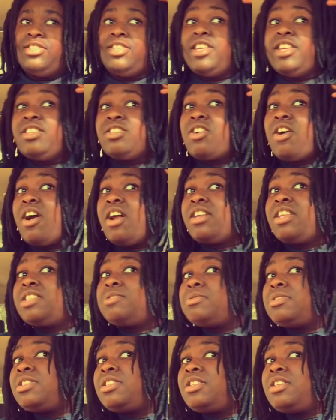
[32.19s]
This car
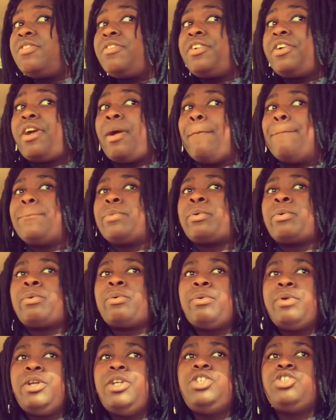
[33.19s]
that's been sitting over here, I'm
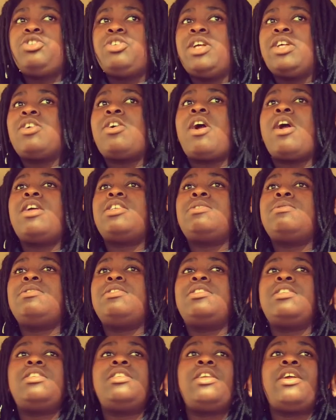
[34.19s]
pretty sure that car has
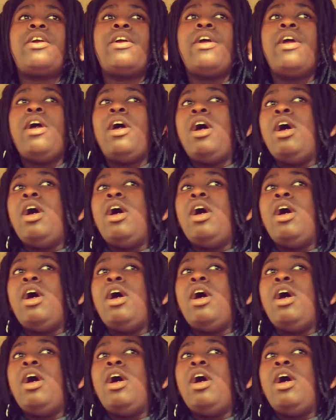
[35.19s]
been sitting there